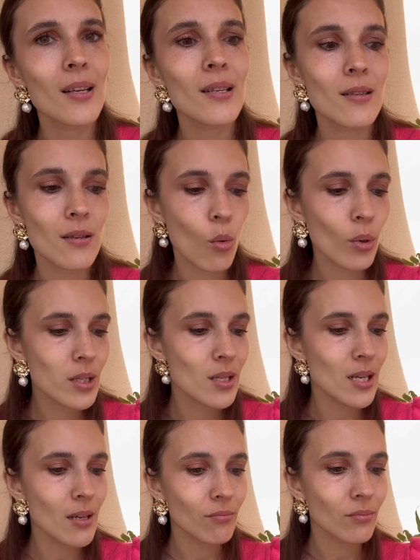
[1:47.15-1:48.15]
So we'll
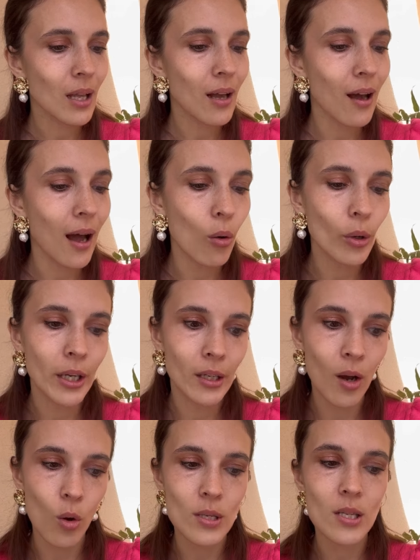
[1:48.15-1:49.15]
see how
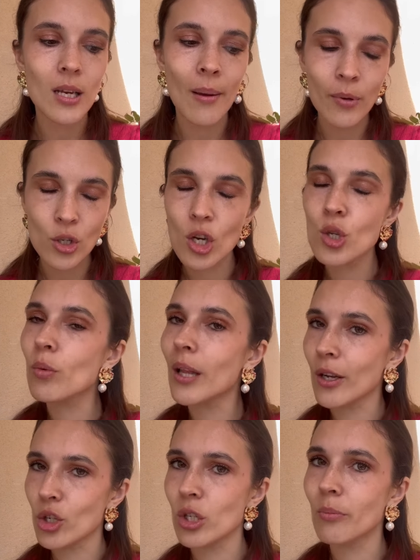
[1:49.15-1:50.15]
it goes. Temperatures will
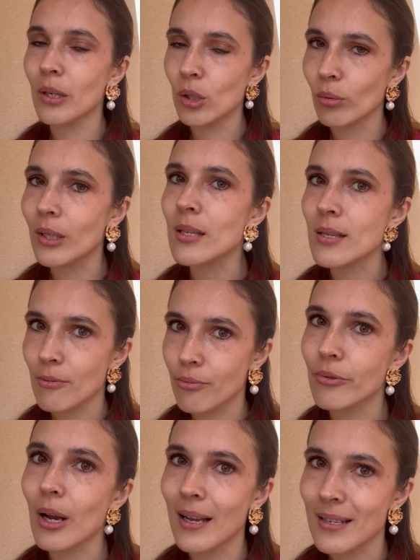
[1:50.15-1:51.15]
actually be quite
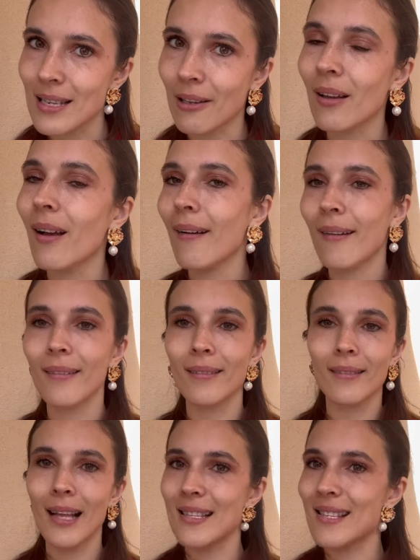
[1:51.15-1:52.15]
surprising.
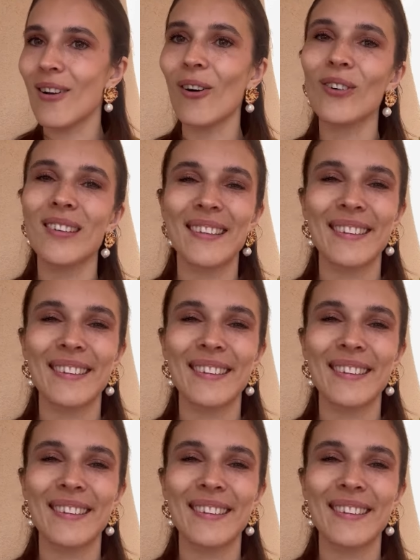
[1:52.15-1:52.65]
Let's go.